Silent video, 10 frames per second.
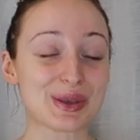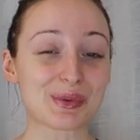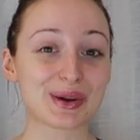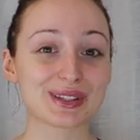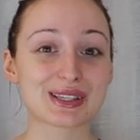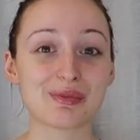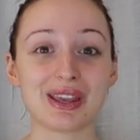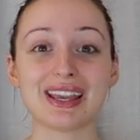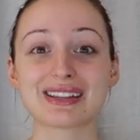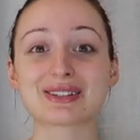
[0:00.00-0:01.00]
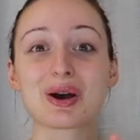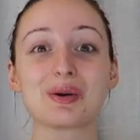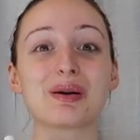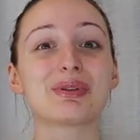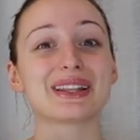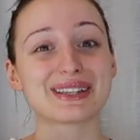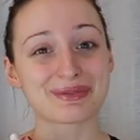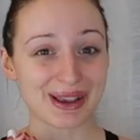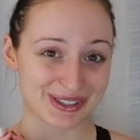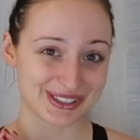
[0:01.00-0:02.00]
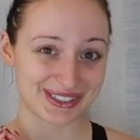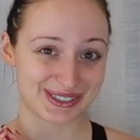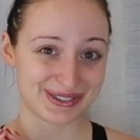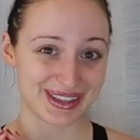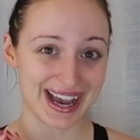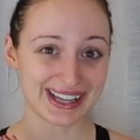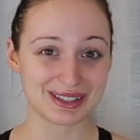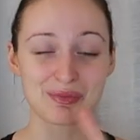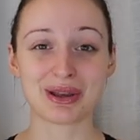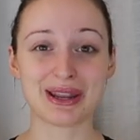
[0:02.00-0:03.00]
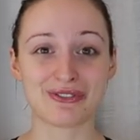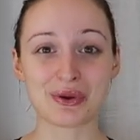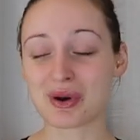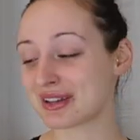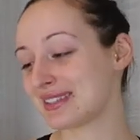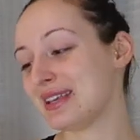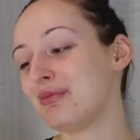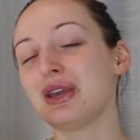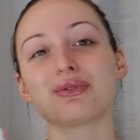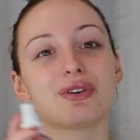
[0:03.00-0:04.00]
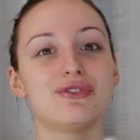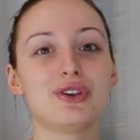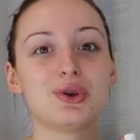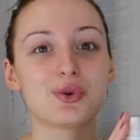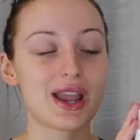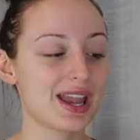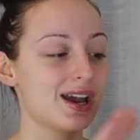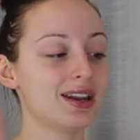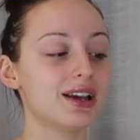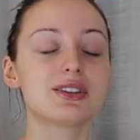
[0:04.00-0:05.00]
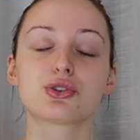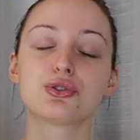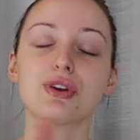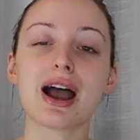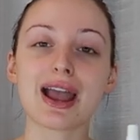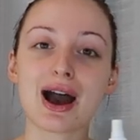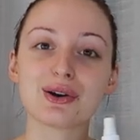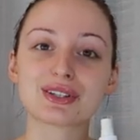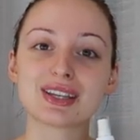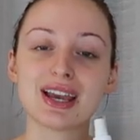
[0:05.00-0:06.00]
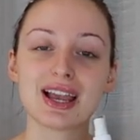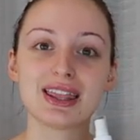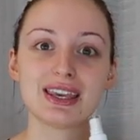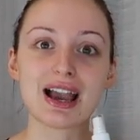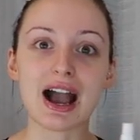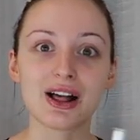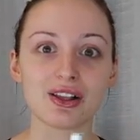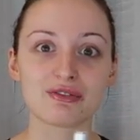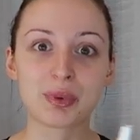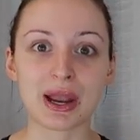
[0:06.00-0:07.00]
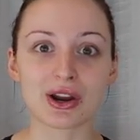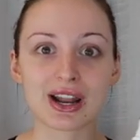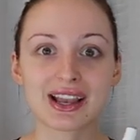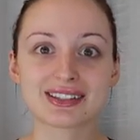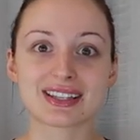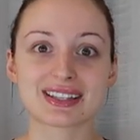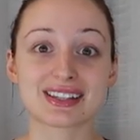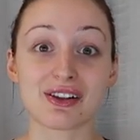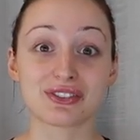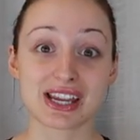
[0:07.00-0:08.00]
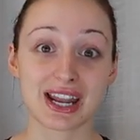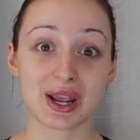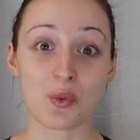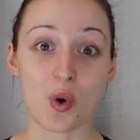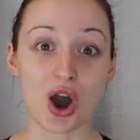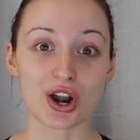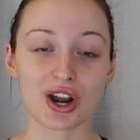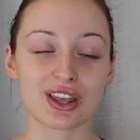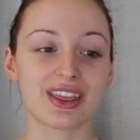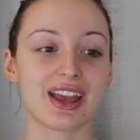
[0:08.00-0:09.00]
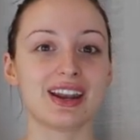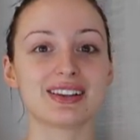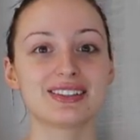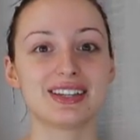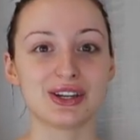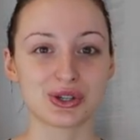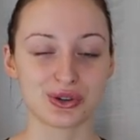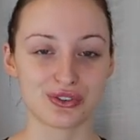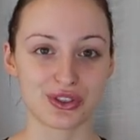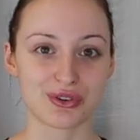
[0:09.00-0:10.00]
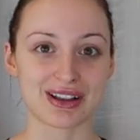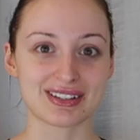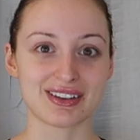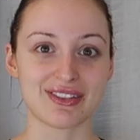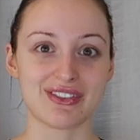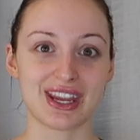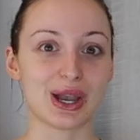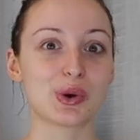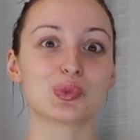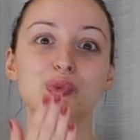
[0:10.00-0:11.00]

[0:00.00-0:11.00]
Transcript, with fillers: the world to me so please make sure to do that but if you want to see me review and try out the Isle of Paradise self-tanning water then stay tuned for the rest of the video